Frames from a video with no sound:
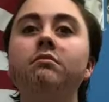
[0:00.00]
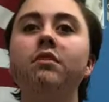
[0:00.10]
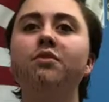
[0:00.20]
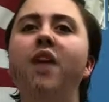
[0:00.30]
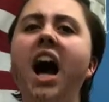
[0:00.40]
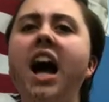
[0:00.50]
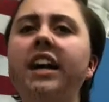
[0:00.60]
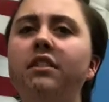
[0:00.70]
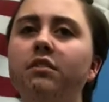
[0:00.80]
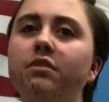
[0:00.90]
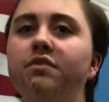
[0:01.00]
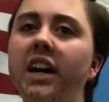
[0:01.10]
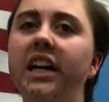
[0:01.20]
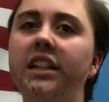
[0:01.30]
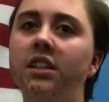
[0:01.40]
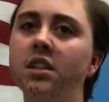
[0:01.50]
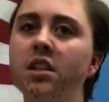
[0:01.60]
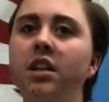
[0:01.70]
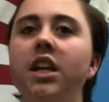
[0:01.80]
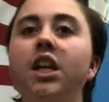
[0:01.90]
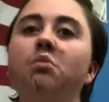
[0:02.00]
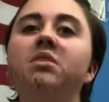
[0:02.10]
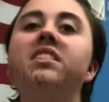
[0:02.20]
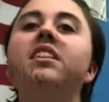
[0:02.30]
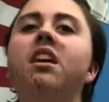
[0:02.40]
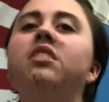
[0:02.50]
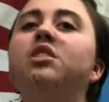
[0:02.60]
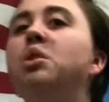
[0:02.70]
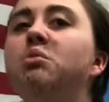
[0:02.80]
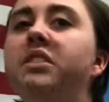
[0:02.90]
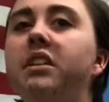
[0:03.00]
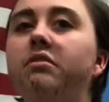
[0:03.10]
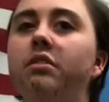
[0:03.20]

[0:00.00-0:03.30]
Fine. It was inconclusive.